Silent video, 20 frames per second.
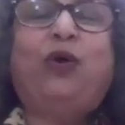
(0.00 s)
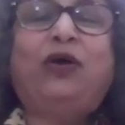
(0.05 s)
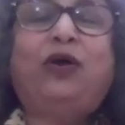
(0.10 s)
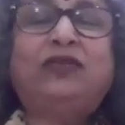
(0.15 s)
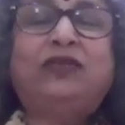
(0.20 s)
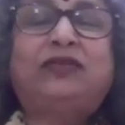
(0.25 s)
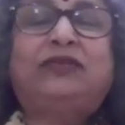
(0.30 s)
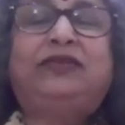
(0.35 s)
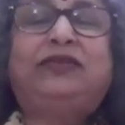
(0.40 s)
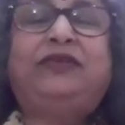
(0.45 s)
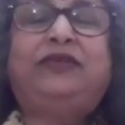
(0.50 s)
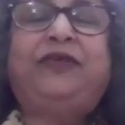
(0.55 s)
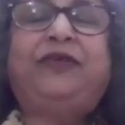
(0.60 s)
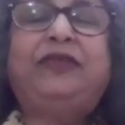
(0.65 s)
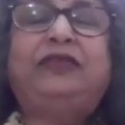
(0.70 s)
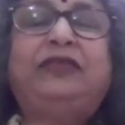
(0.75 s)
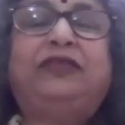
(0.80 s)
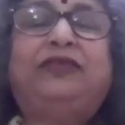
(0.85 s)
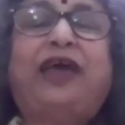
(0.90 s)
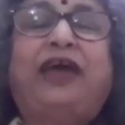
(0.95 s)
was
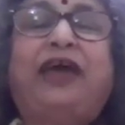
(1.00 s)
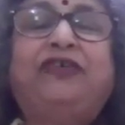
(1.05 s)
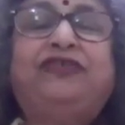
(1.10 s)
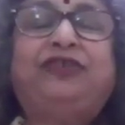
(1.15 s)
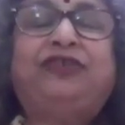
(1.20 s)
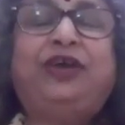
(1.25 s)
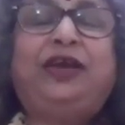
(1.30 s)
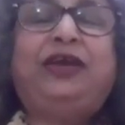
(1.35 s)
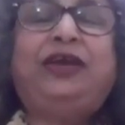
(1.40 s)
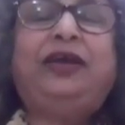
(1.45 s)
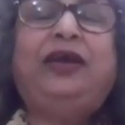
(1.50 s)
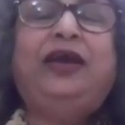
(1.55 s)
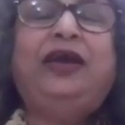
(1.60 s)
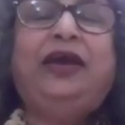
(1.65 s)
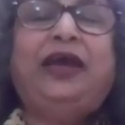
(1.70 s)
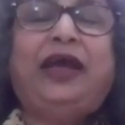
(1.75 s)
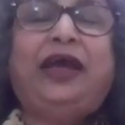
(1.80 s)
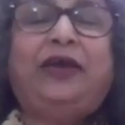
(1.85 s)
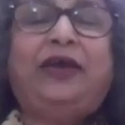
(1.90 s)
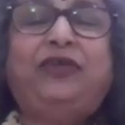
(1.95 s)
defense attaché
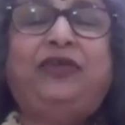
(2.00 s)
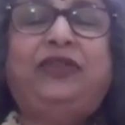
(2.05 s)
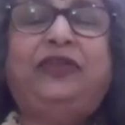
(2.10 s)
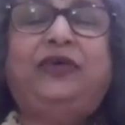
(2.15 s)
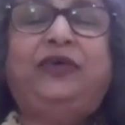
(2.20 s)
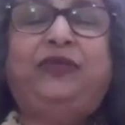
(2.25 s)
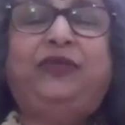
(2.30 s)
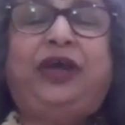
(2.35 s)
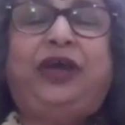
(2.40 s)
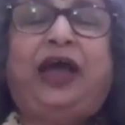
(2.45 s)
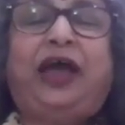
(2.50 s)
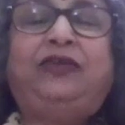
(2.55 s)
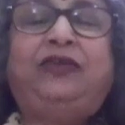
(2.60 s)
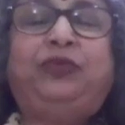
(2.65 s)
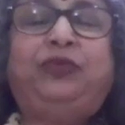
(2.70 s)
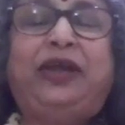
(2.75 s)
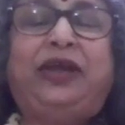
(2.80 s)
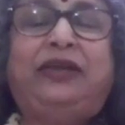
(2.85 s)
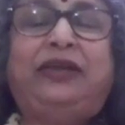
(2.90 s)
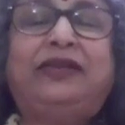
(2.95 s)
with the,
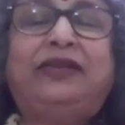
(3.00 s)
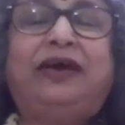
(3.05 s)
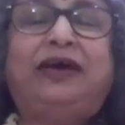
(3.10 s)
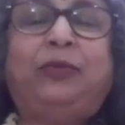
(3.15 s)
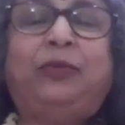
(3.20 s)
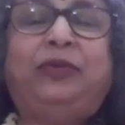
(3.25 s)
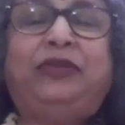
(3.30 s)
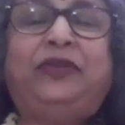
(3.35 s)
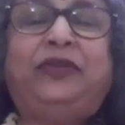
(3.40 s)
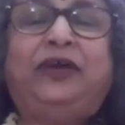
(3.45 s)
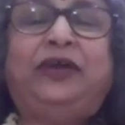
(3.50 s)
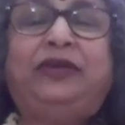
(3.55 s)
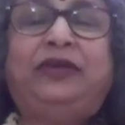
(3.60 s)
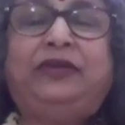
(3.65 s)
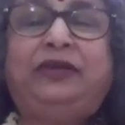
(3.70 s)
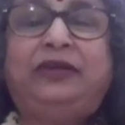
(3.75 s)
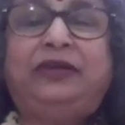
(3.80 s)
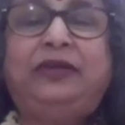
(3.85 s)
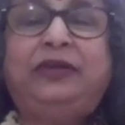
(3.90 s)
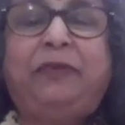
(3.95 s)
at Vietnam with the
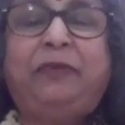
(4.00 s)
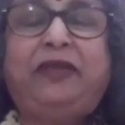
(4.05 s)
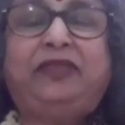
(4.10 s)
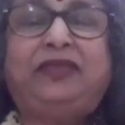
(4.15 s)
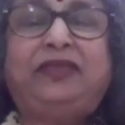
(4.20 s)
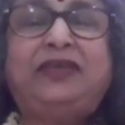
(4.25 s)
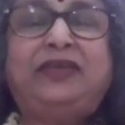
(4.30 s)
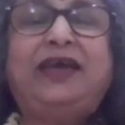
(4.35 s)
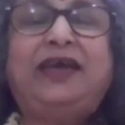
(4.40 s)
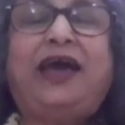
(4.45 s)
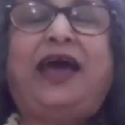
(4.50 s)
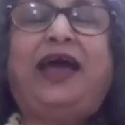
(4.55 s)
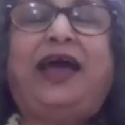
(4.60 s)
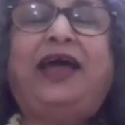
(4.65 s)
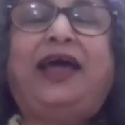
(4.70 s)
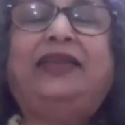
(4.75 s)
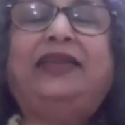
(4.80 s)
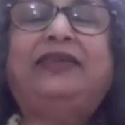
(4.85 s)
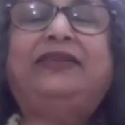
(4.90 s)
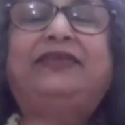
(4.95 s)
Indian Embassy.
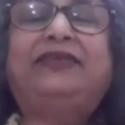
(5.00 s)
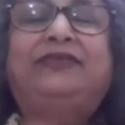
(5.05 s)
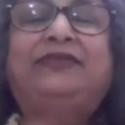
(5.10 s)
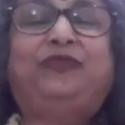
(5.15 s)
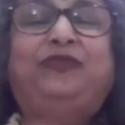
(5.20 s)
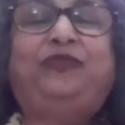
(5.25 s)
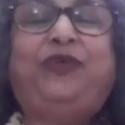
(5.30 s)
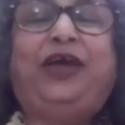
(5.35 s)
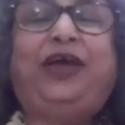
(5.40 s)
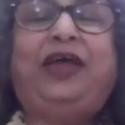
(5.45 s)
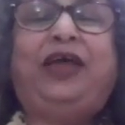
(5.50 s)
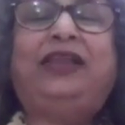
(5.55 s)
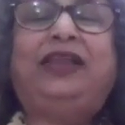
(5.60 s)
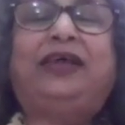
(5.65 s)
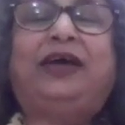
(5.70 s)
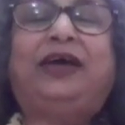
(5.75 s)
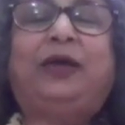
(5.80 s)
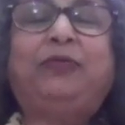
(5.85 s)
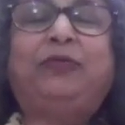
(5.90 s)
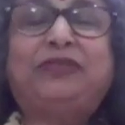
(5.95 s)
And
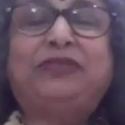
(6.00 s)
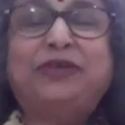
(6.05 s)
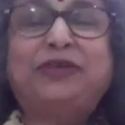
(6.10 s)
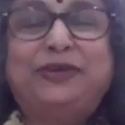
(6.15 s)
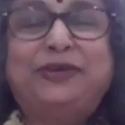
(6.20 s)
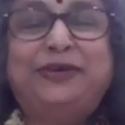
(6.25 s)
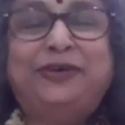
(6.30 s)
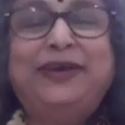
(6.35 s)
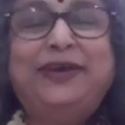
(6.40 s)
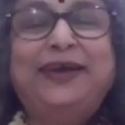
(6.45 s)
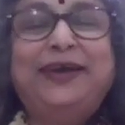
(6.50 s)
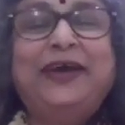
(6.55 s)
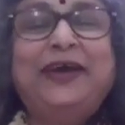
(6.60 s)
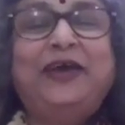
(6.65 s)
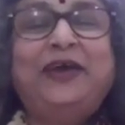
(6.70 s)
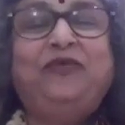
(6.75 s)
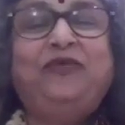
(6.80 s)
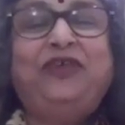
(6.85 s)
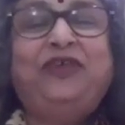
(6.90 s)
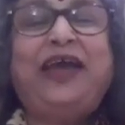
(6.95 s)
welcome, sir.
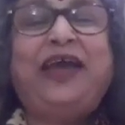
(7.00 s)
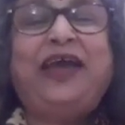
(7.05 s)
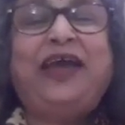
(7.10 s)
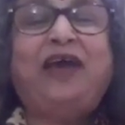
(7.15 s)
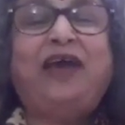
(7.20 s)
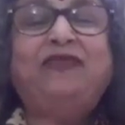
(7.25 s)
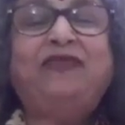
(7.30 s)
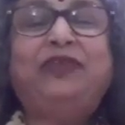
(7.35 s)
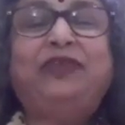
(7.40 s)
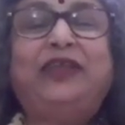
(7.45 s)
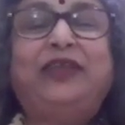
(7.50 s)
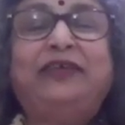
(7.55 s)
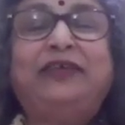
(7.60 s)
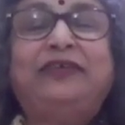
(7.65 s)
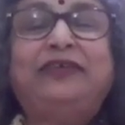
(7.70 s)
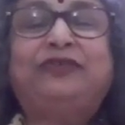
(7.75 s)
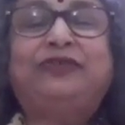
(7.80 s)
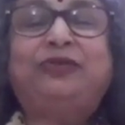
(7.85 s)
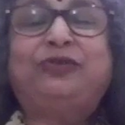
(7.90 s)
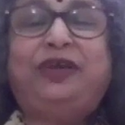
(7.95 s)
We have with
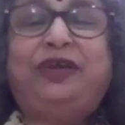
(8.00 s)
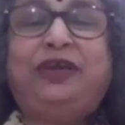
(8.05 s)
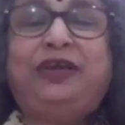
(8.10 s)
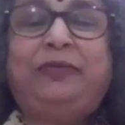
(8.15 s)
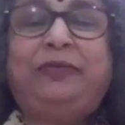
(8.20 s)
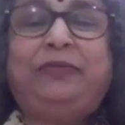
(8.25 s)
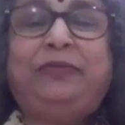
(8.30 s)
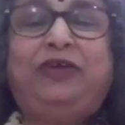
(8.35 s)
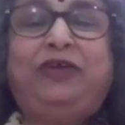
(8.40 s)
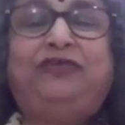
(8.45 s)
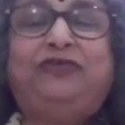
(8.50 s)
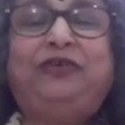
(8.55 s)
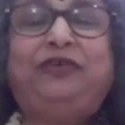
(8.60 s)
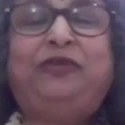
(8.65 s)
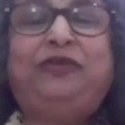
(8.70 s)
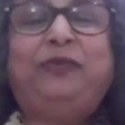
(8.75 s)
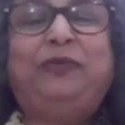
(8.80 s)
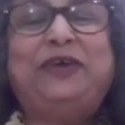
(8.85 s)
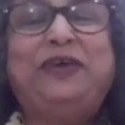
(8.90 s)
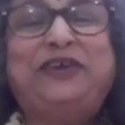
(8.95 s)
us today Major
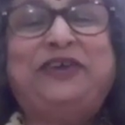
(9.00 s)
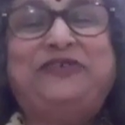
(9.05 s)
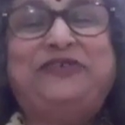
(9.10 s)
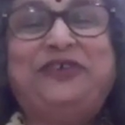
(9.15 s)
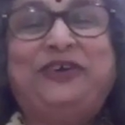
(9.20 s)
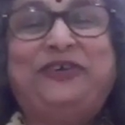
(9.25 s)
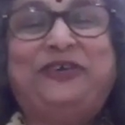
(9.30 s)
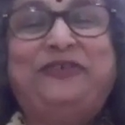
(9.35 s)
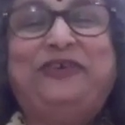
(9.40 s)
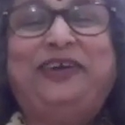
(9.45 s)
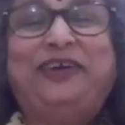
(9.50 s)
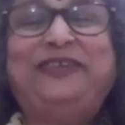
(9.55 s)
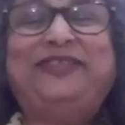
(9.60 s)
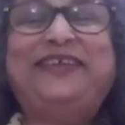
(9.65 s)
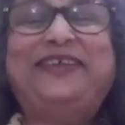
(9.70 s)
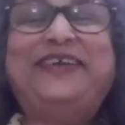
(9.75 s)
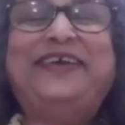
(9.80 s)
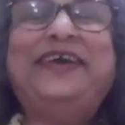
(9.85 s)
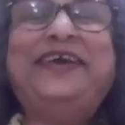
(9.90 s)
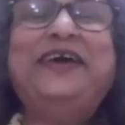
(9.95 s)
General P.K.
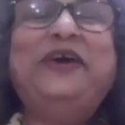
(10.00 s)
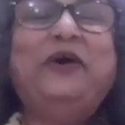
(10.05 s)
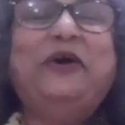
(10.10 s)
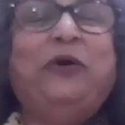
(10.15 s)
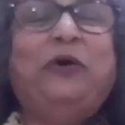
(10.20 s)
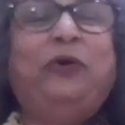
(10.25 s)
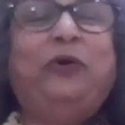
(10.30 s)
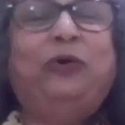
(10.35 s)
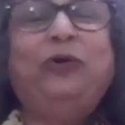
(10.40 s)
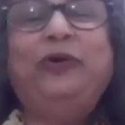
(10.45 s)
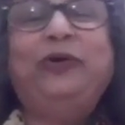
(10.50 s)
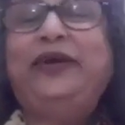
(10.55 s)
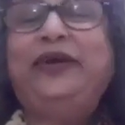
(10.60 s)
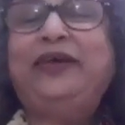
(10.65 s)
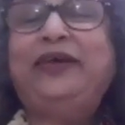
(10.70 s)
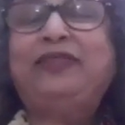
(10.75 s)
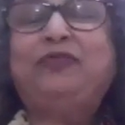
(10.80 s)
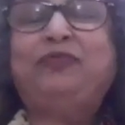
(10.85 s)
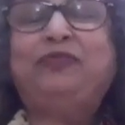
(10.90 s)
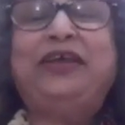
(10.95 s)
Chakravarti, who
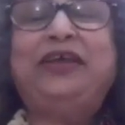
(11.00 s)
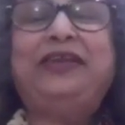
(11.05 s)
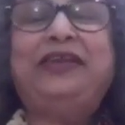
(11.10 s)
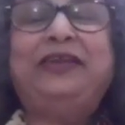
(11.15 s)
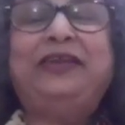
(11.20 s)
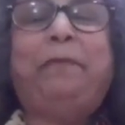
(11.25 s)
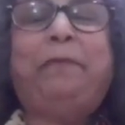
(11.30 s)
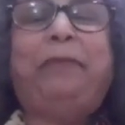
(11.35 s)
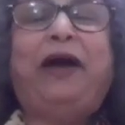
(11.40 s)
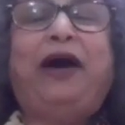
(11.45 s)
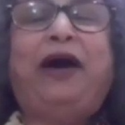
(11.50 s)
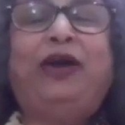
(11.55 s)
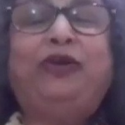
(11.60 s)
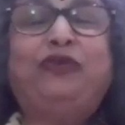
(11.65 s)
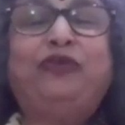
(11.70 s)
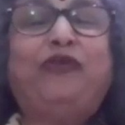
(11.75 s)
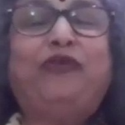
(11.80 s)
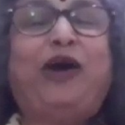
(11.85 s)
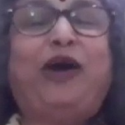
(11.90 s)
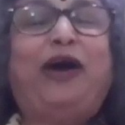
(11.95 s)
has been a
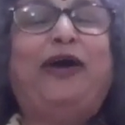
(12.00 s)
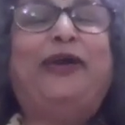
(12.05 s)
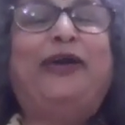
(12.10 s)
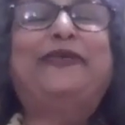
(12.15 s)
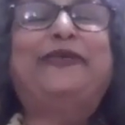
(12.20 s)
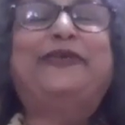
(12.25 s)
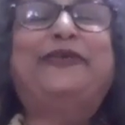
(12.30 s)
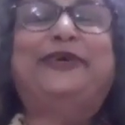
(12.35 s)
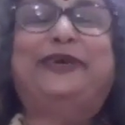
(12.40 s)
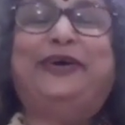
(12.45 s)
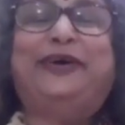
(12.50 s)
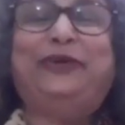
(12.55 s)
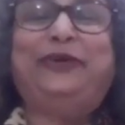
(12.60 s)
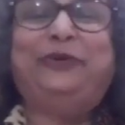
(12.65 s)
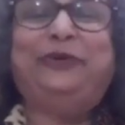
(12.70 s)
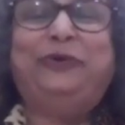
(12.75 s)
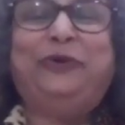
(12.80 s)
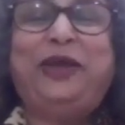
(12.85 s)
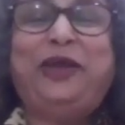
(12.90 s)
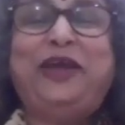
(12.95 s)
part of our,
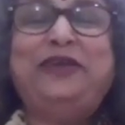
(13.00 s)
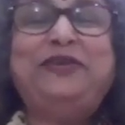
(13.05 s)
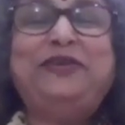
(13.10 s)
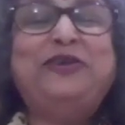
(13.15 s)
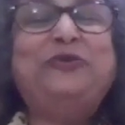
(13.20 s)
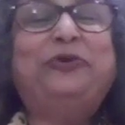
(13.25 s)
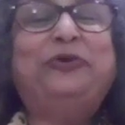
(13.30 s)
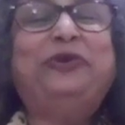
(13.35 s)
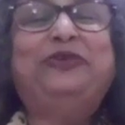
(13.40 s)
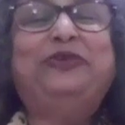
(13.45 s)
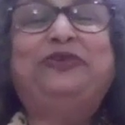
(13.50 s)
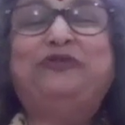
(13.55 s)
ADU